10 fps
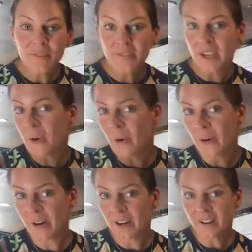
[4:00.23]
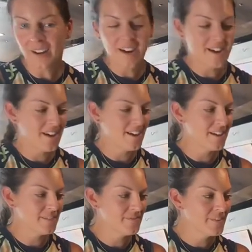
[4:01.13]
of decor,
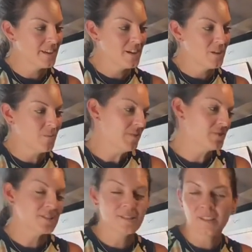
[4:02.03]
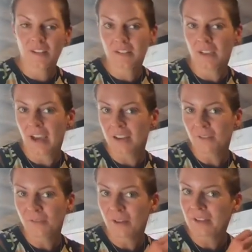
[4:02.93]
uh, We've just decided to add a
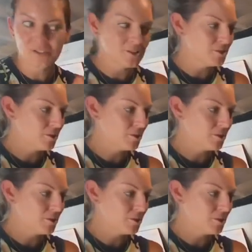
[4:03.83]
few extra little